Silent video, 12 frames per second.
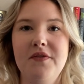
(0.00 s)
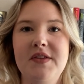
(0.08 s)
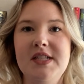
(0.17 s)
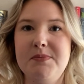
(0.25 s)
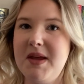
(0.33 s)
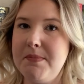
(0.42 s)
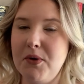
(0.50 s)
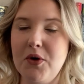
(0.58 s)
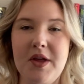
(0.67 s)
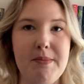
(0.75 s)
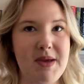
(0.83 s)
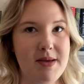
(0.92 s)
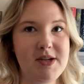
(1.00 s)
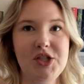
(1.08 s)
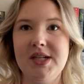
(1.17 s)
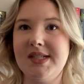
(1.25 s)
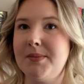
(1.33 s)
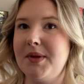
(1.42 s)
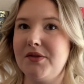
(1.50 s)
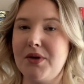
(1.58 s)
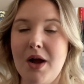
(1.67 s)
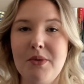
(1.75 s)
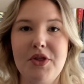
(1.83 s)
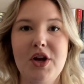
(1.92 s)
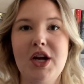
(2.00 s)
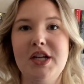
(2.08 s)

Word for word: of these people that maybe she had something wrong with her